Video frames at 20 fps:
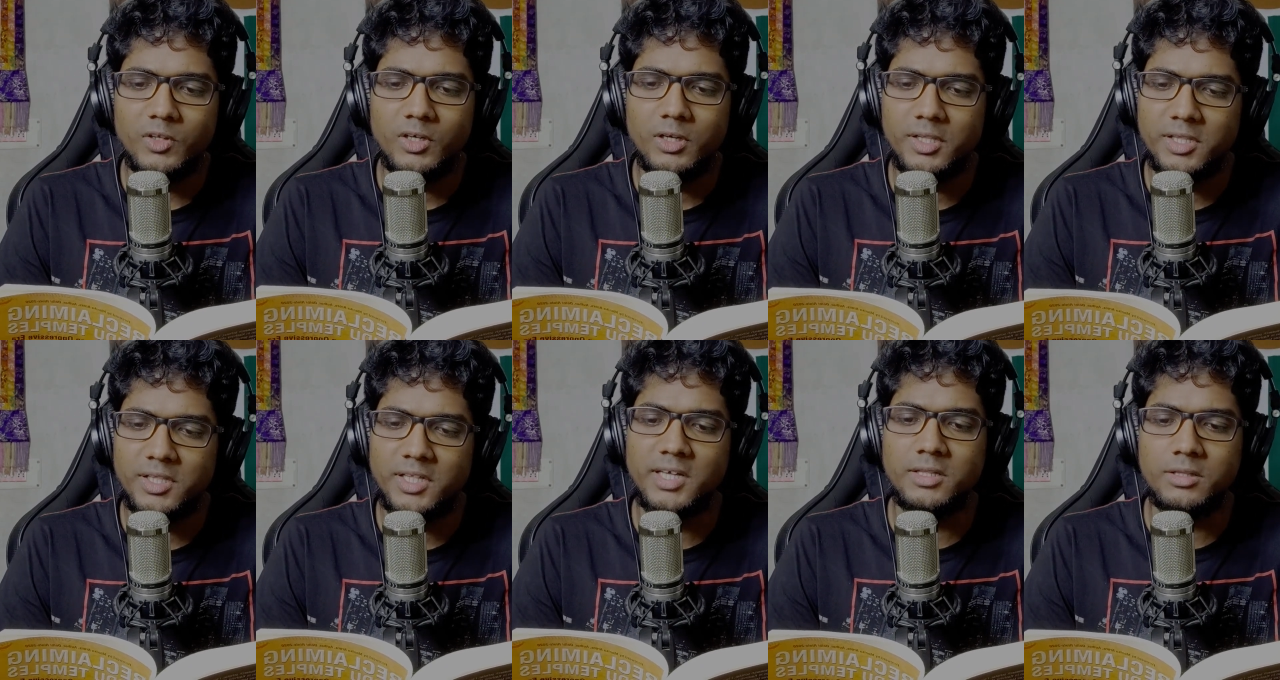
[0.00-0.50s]

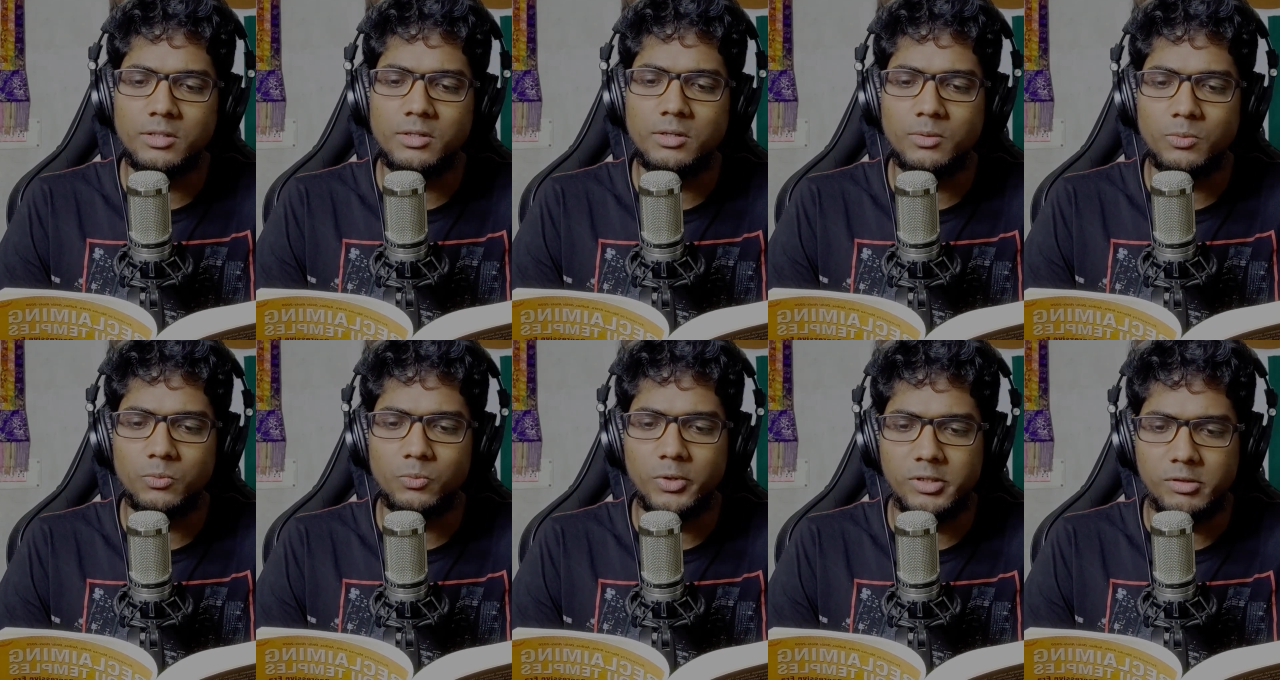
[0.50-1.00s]
Sindh
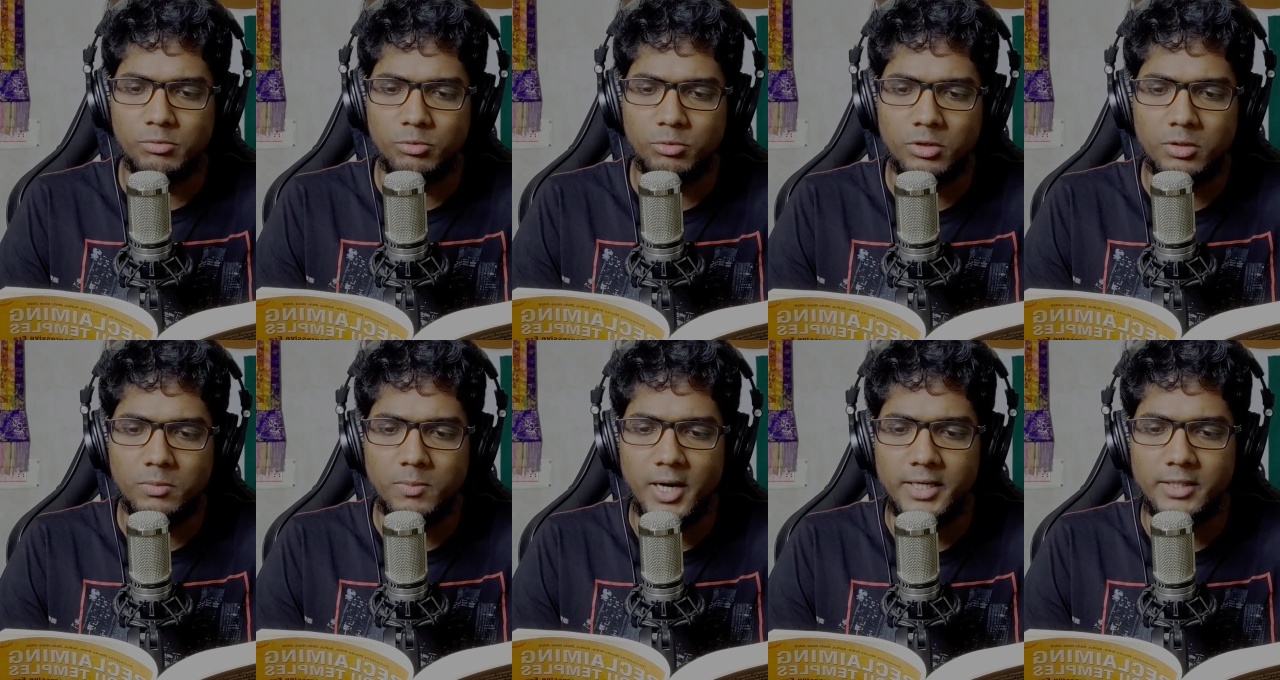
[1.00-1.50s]
was
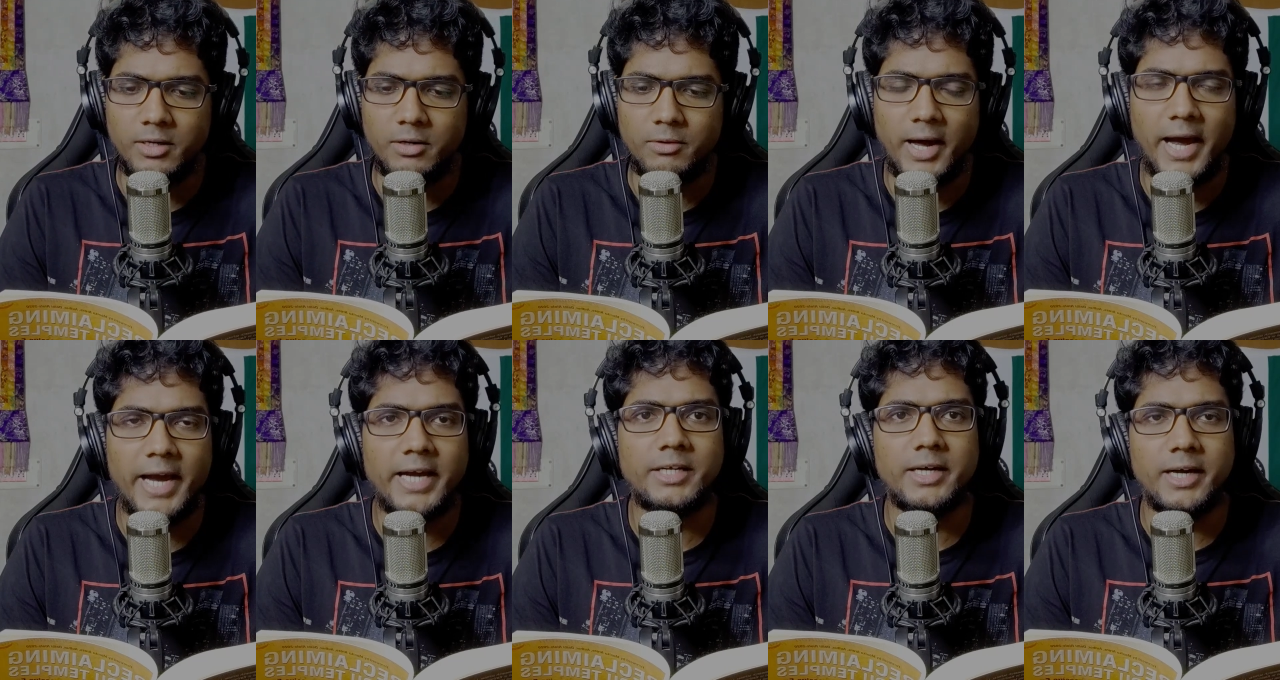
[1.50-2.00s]
ruled by the
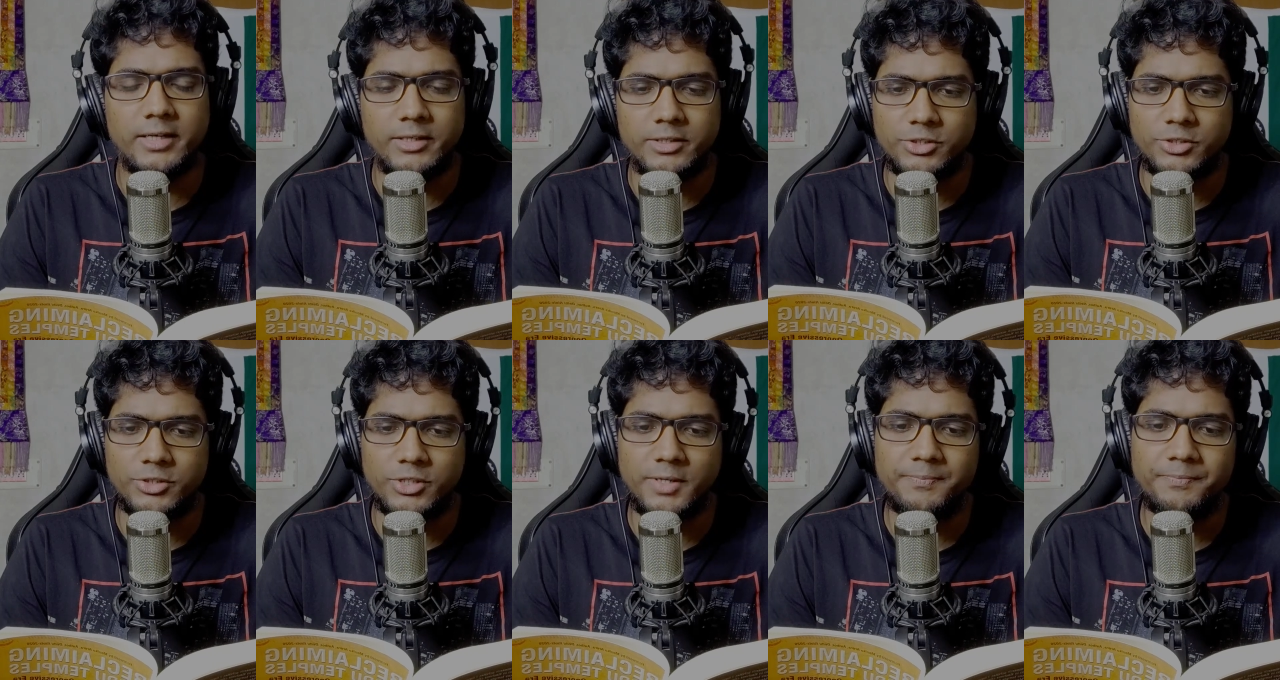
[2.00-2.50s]
Rai
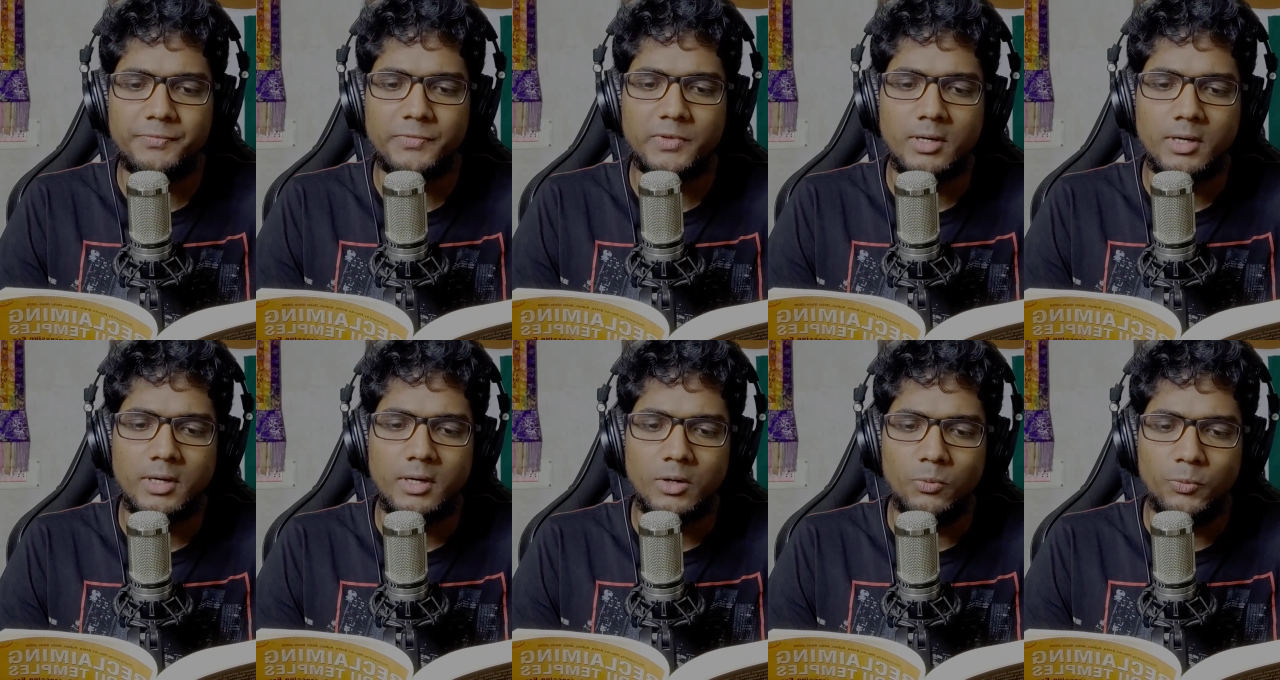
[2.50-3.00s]
dynasty
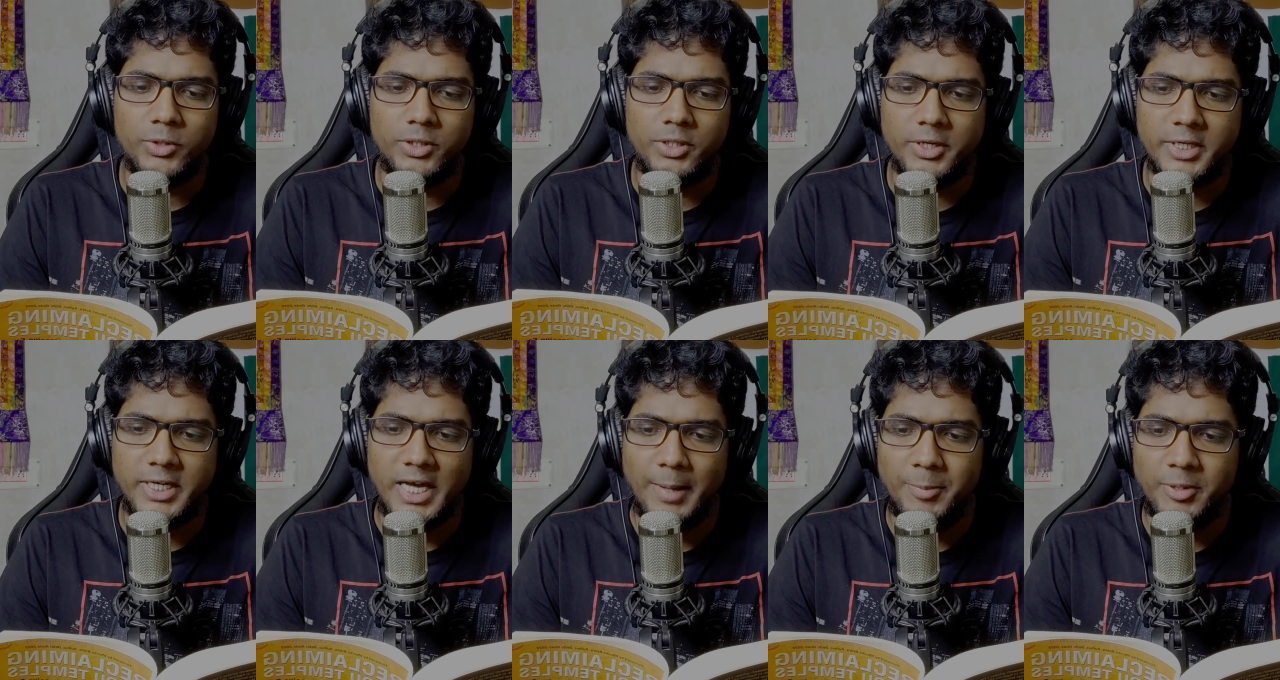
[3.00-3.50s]
with
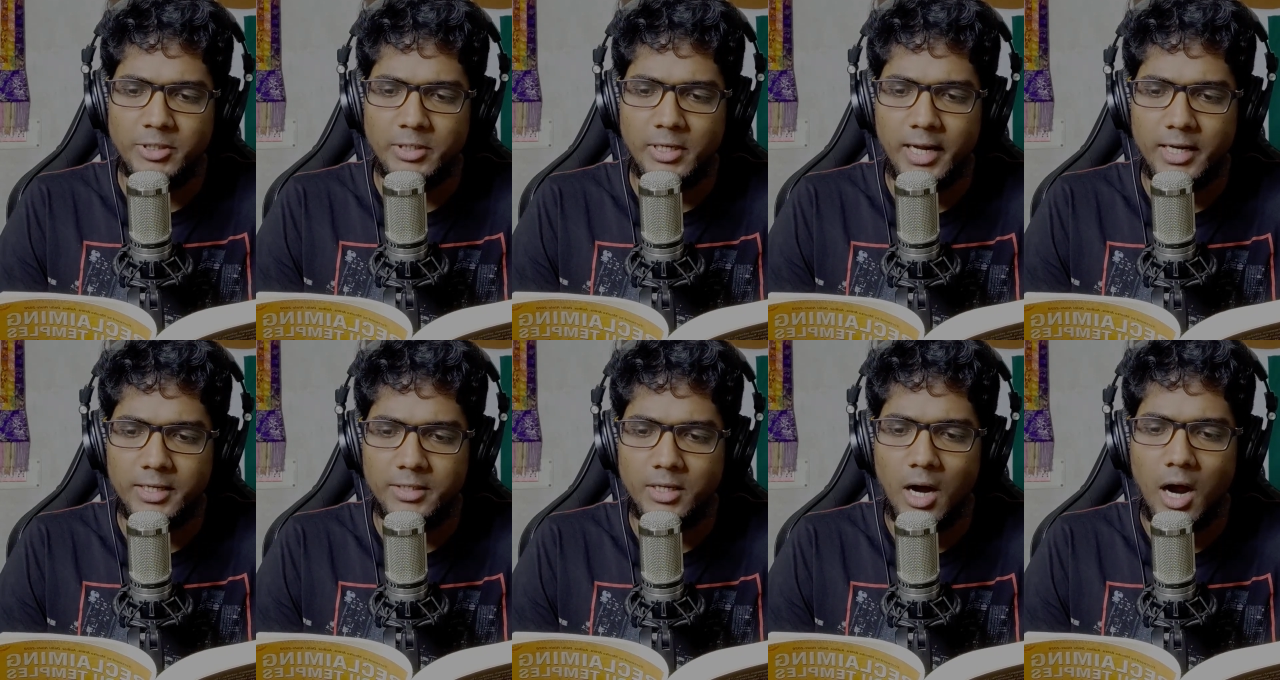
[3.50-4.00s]
their
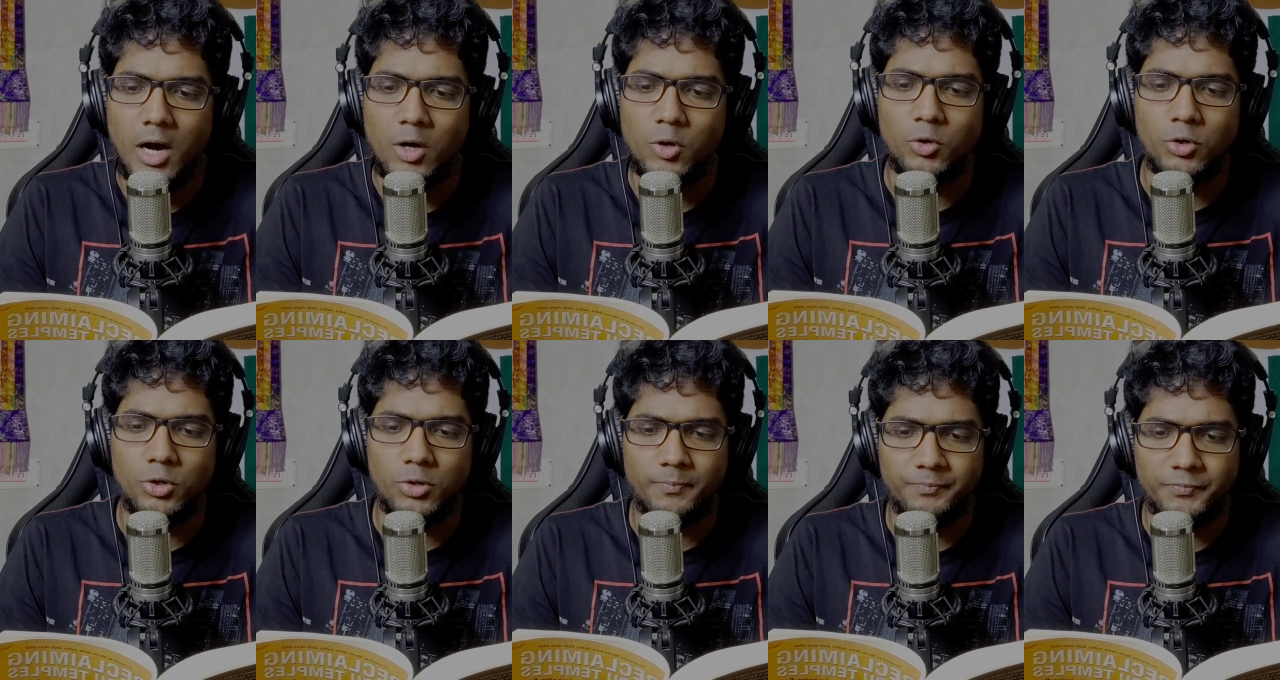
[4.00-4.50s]
capital at
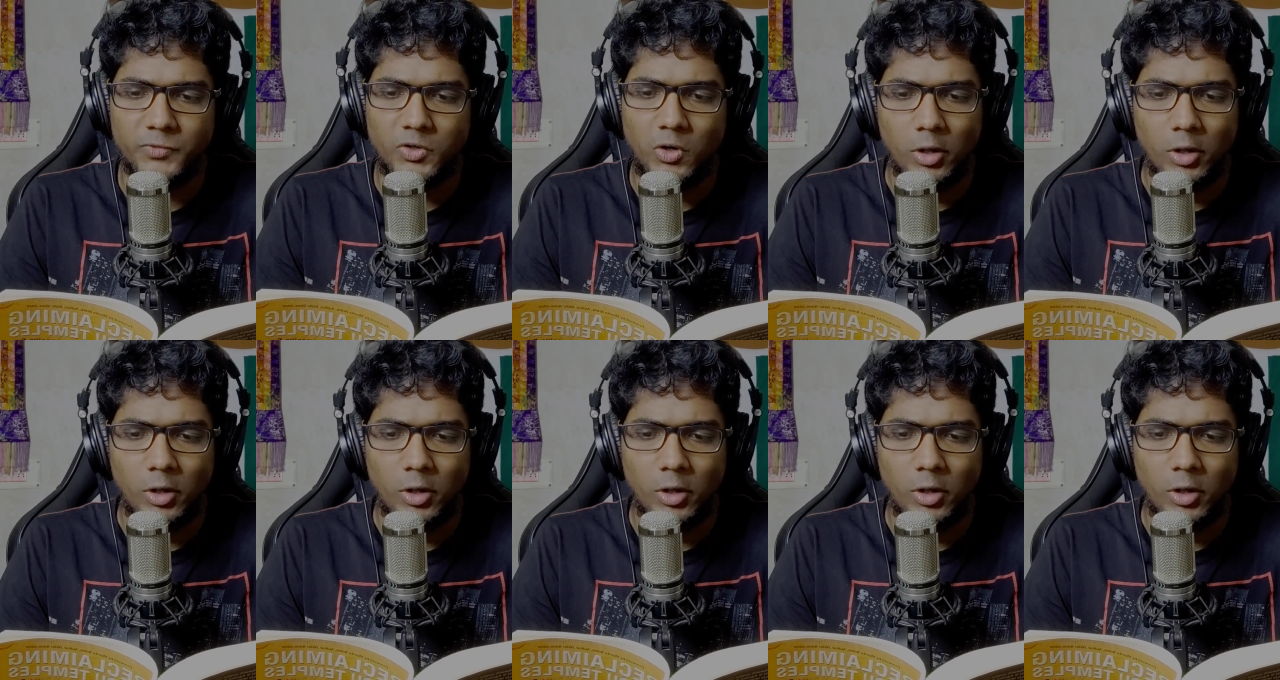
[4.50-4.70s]
Aror,